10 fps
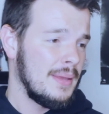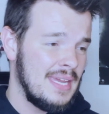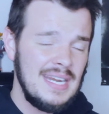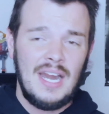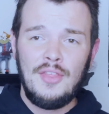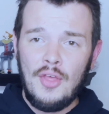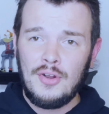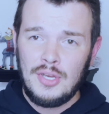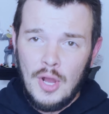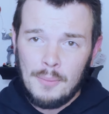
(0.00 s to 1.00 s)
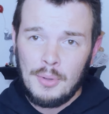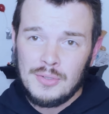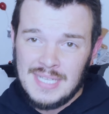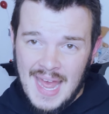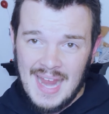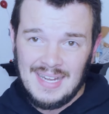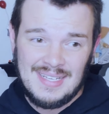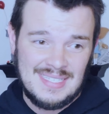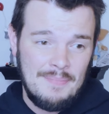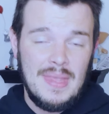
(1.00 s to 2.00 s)
Getting another young
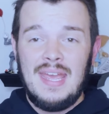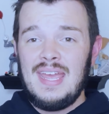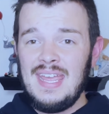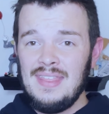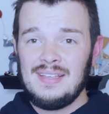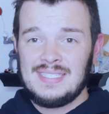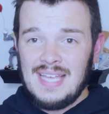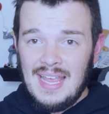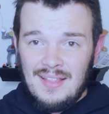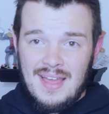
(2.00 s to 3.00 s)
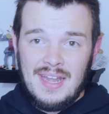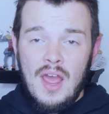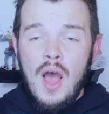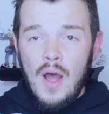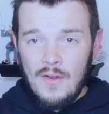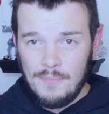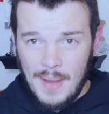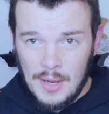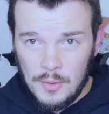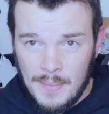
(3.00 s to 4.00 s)
protagonist in the sightline of
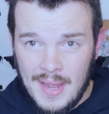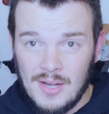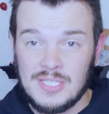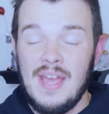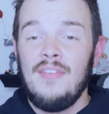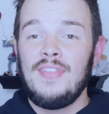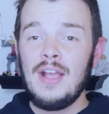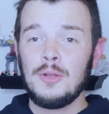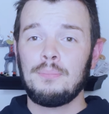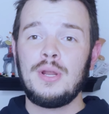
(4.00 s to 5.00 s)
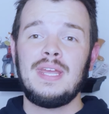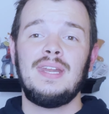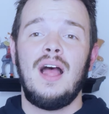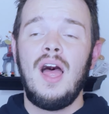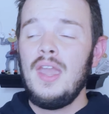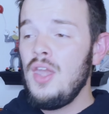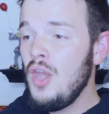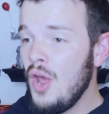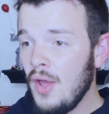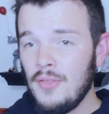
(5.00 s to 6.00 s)
Michael Myers, that could bring in
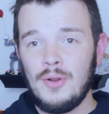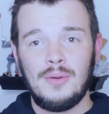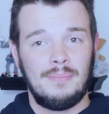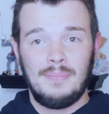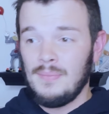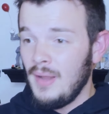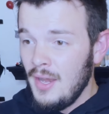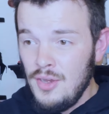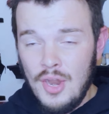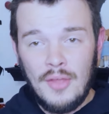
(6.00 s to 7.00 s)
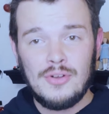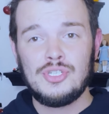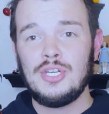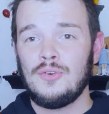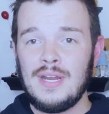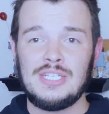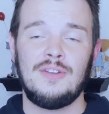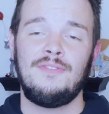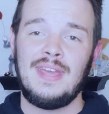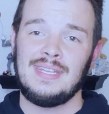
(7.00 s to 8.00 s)
another another generation
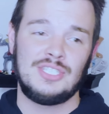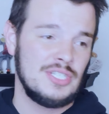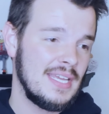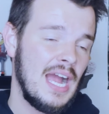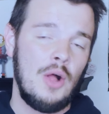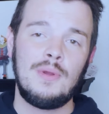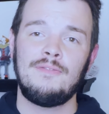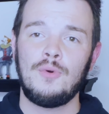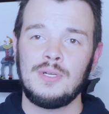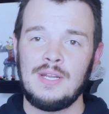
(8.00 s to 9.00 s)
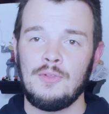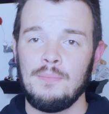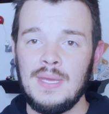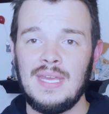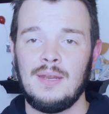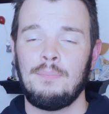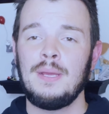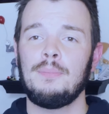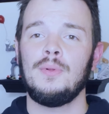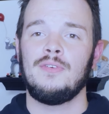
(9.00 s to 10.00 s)
of fans, just like Halloween 4 did with me and
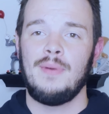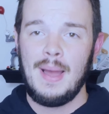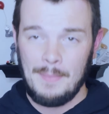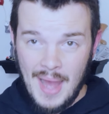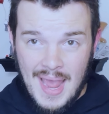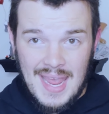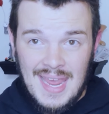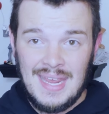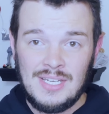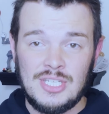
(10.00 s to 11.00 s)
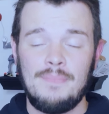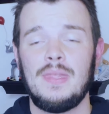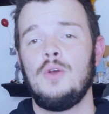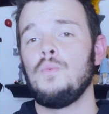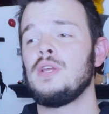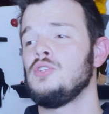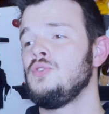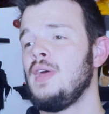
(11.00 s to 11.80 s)
people of my age. We could do